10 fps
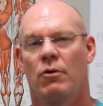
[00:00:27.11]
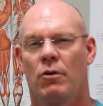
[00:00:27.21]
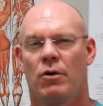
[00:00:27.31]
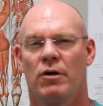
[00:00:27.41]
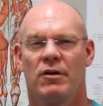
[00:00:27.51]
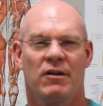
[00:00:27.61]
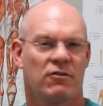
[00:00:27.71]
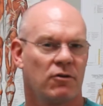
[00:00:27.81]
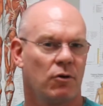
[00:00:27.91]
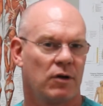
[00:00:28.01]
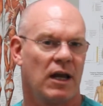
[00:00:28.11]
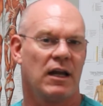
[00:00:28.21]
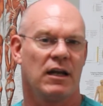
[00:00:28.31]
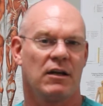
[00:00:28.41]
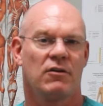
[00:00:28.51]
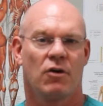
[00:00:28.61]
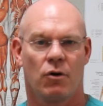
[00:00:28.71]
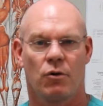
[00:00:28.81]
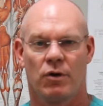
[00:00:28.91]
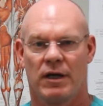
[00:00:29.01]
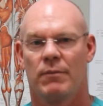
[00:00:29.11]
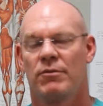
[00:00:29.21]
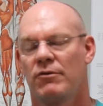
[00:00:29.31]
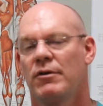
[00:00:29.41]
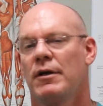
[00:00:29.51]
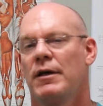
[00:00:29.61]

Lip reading: or dislocating total hips.